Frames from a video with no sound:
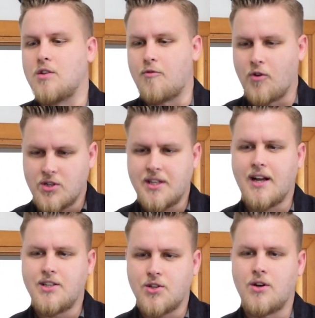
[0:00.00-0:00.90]
So the first
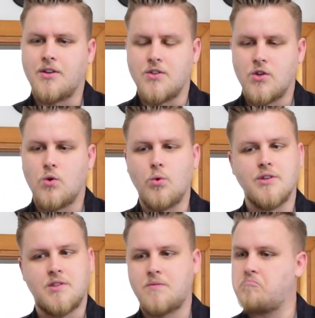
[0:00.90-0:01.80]
thing I started to do
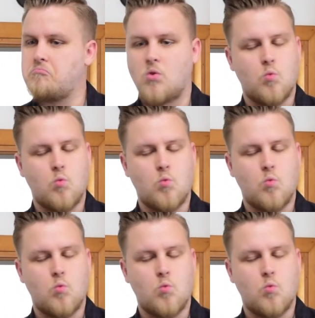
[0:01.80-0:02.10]
was